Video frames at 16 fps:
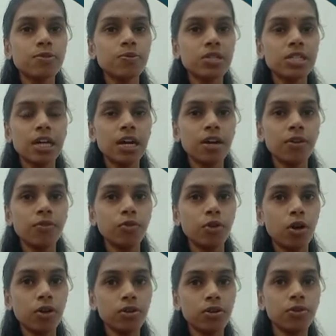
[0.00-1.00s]
which I have
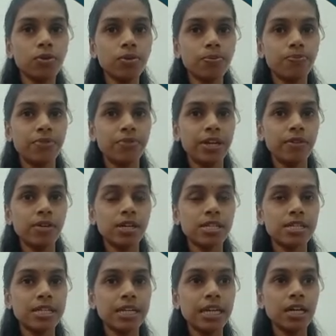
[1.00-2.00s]
not known
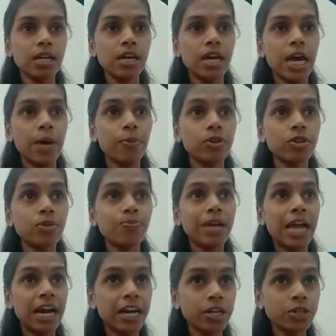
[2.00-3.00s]
previously about the
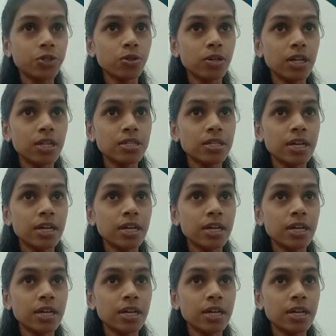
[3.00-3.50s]
plant tissue culture.